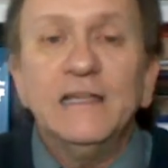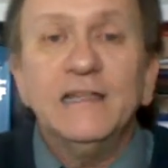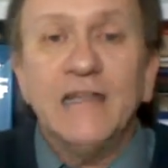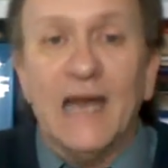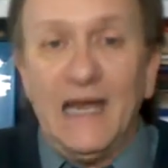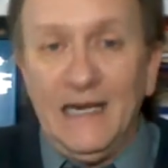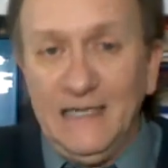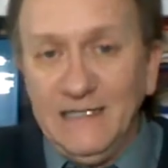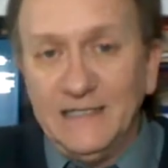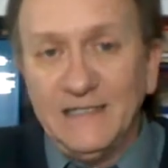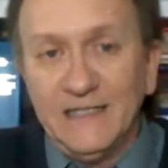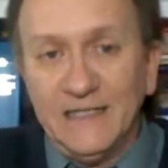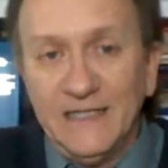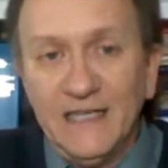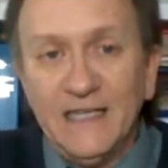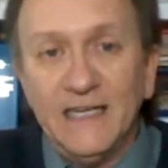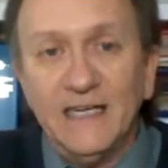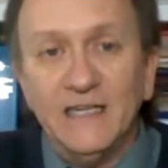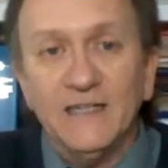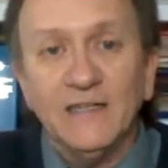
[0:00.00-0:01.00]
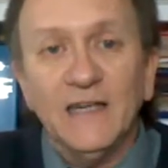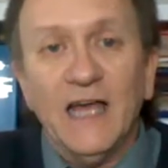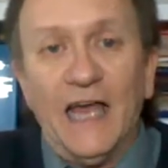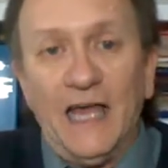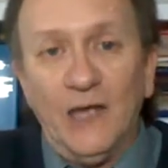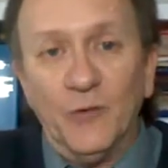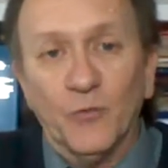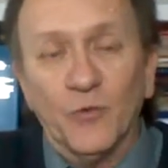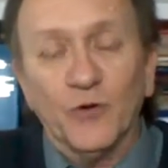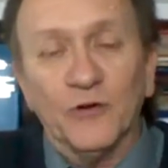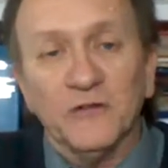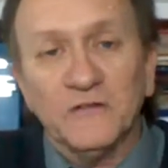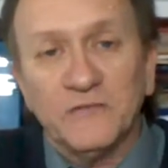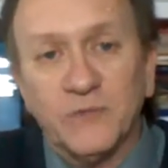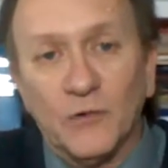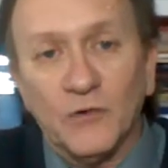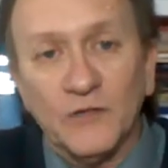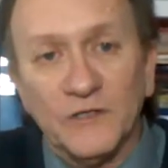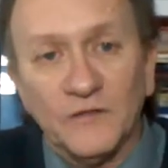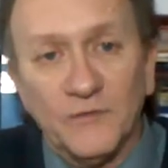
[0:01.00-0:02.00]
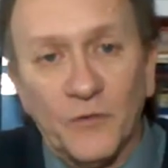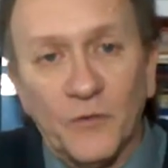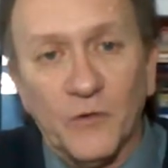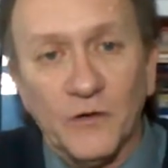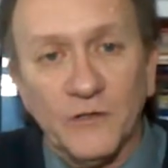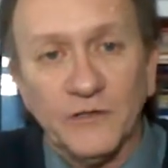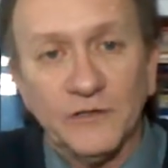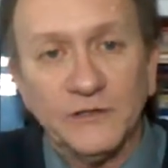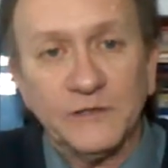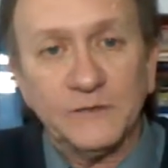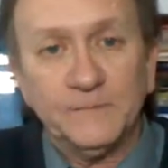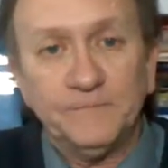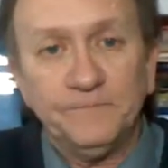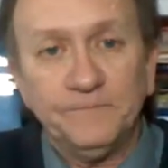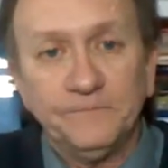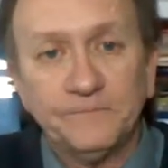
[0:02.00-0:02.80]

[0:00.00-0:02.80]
That is, again, a word for divorce.